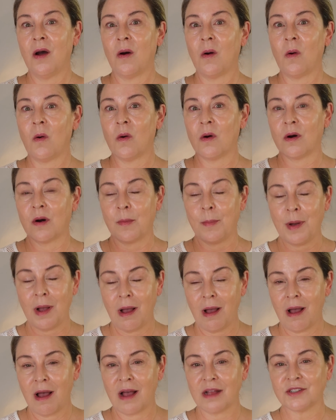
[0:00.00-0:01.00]
or a
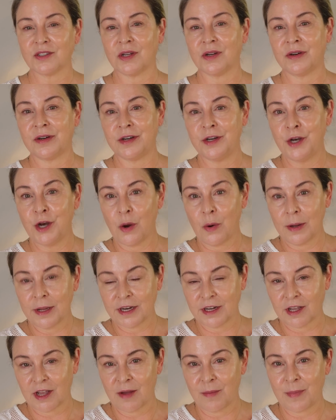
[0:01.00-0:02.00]
pot, or I know I'm
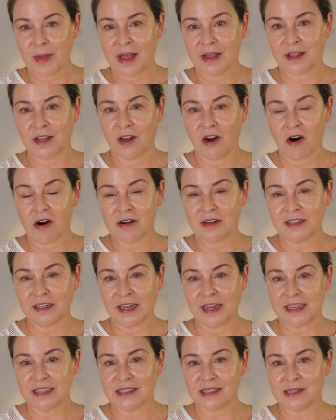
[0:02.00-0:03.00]
going to come back and garden
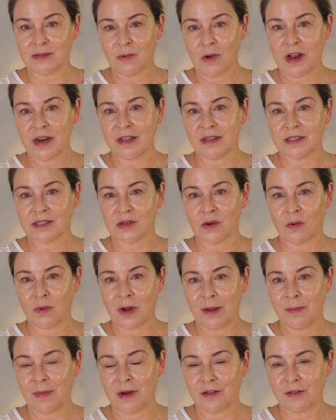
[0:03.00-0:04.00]
and get sweaty, so why
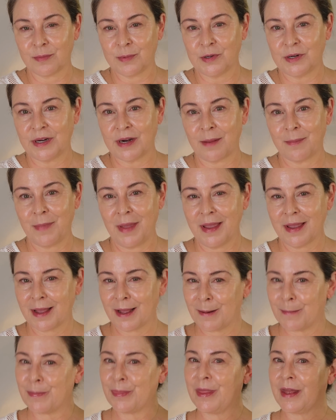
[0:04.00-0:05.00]
bother putting on
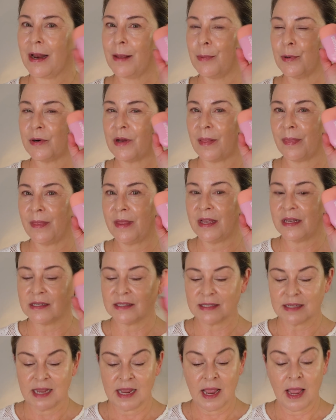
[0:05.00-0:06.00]
makeup? Then I put on
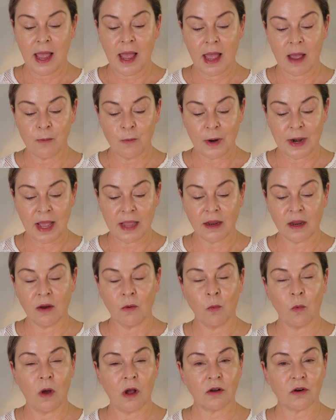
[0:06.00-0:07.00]
this. And when I
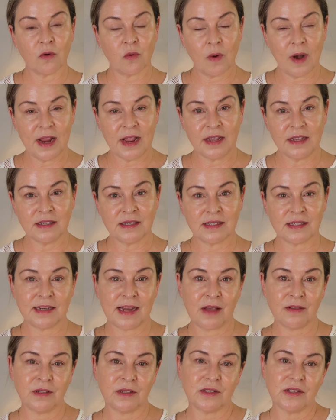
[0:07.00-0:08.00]
walk Grace,
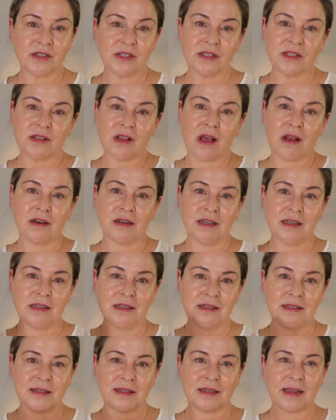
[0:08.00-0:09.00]
now that the sun
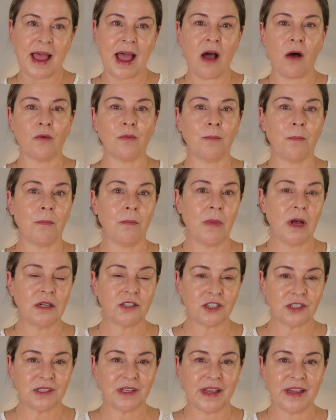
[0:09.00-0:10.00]
is out
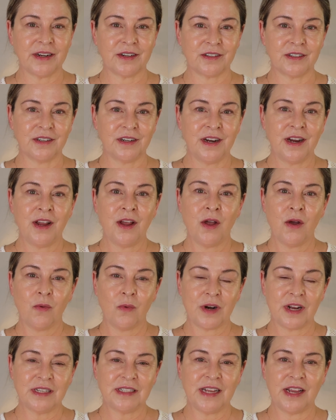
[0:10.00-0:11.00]
much later,
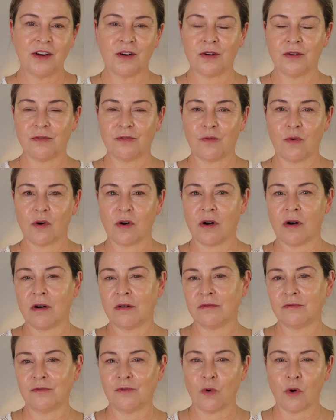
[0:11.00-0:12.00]
when I take her for our
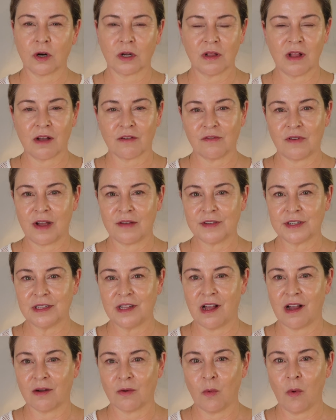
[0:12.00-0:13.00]
4 o'clock, 5
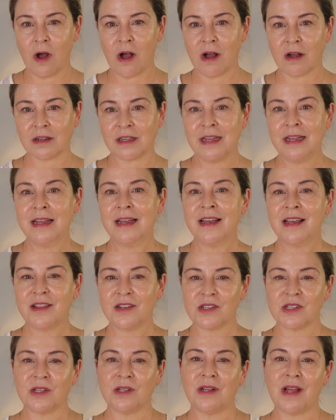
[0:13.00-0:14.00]
o'clock walk,
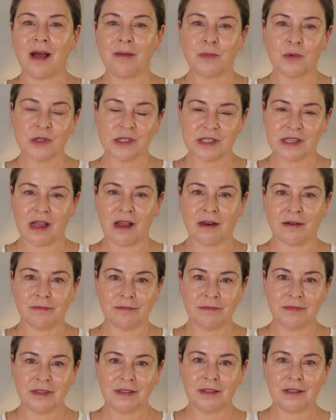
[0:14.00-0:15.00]
there's a lot more sun.
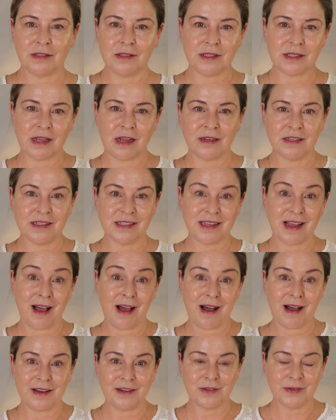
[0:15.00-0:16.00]
The sun is
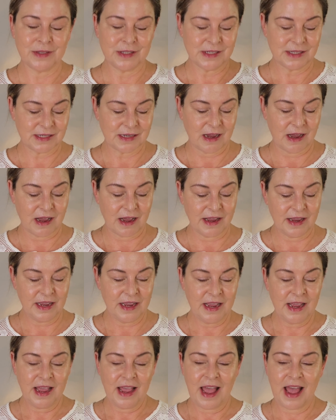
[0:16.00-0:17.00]
higher in the sky,
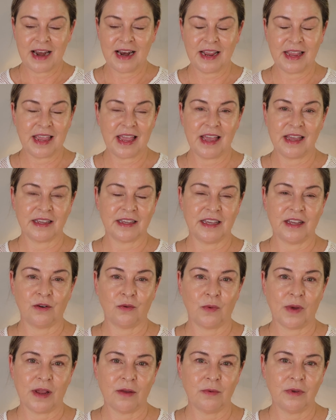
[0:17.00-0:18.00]
and I can't get
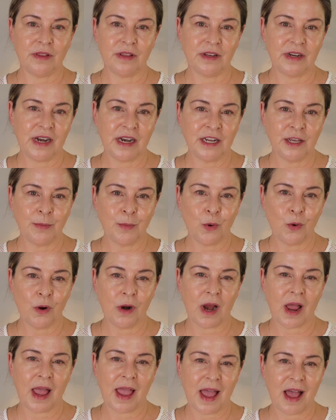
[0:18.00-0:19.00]
away with it
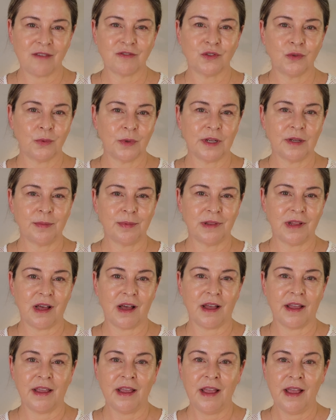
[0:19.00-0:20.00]
anymore. I have to
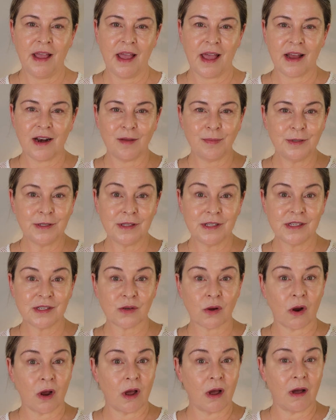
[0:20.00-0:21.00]
reapply. And I'll put
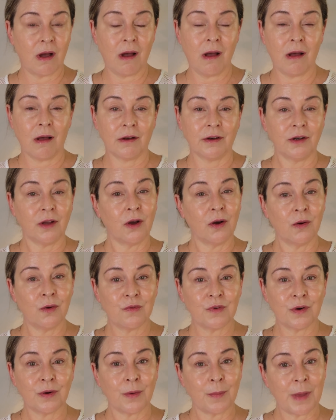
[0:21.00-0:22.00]
this on
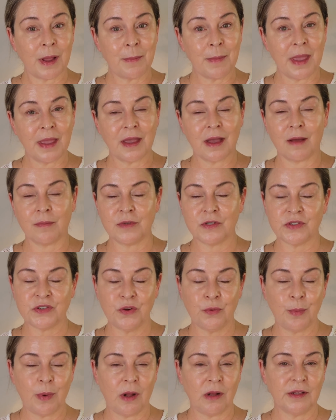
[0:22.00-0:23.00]
over my makeup. There's no
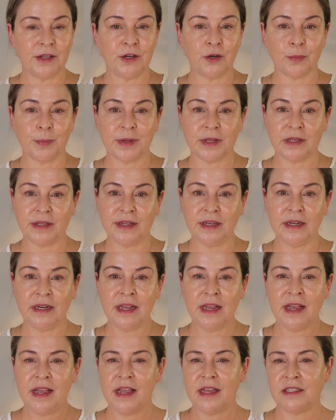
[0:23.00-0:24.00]
balling or pilling.
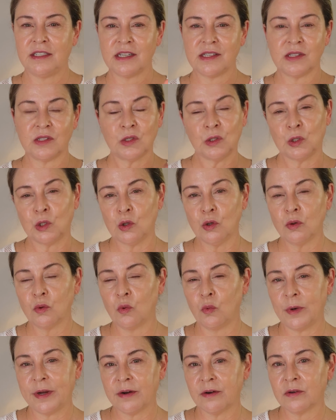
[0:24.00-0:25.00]
It doesn't look
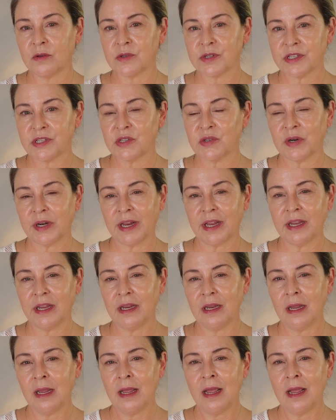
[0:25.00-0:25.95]
weird or streaky.